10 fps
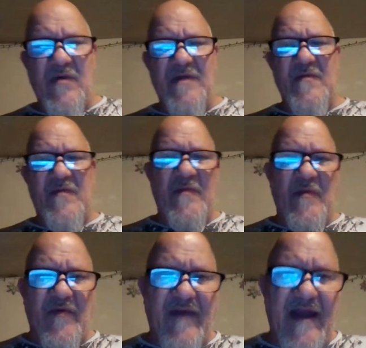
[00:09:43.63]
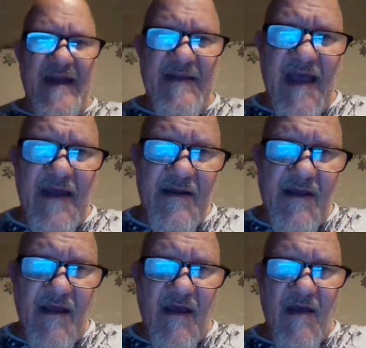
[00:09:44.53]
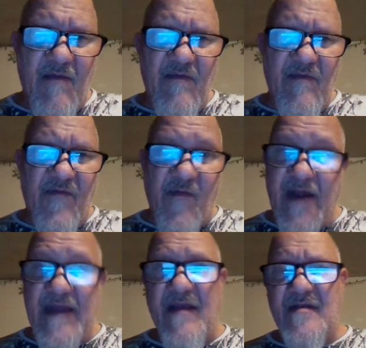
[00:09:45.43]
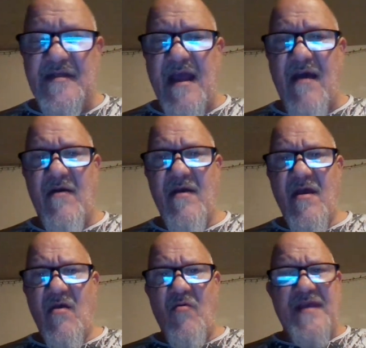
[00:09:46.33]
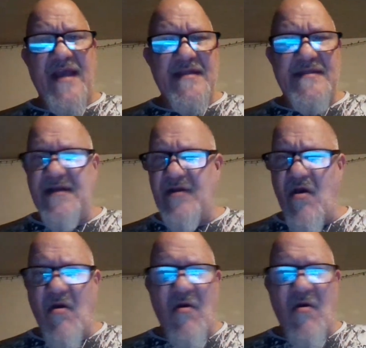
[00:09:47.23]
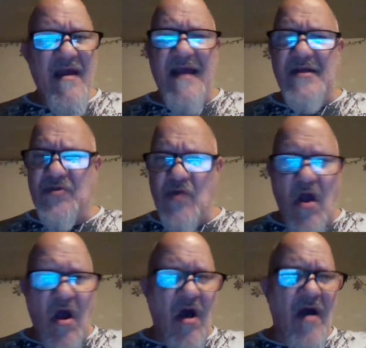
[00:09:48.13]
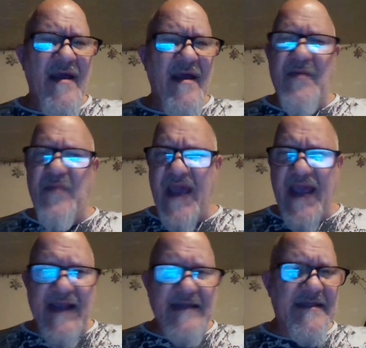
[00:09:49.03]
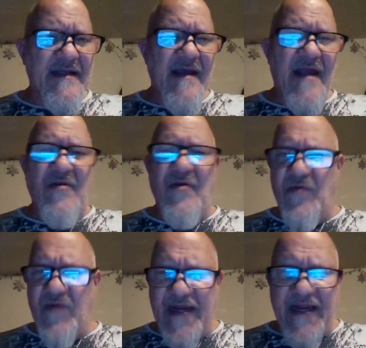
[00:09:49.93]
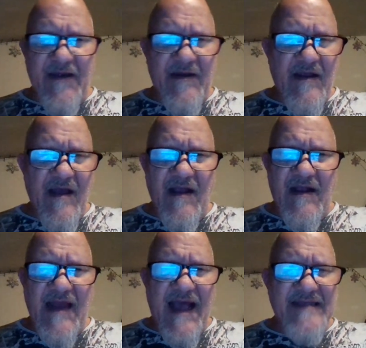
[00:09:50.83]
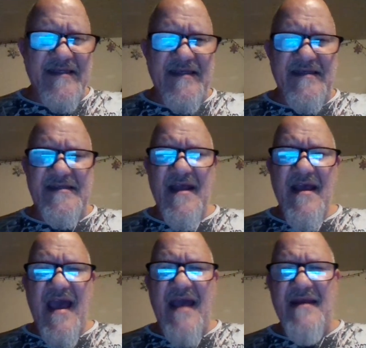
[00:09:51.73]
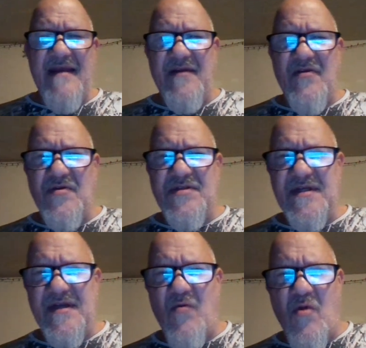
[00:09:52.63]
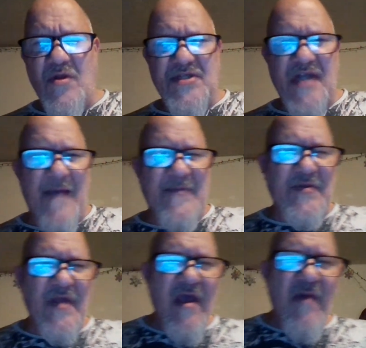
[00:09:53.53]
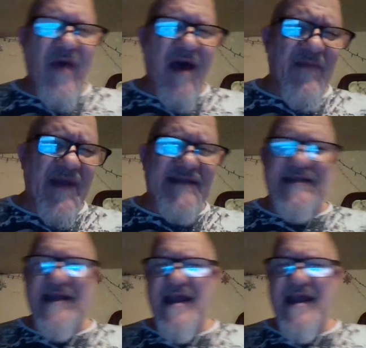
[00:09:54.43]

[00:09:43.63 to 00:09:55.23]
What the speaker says: providing that for many years now, where kids can go and draw and paint and go to reading classes and go to little workshops puppets,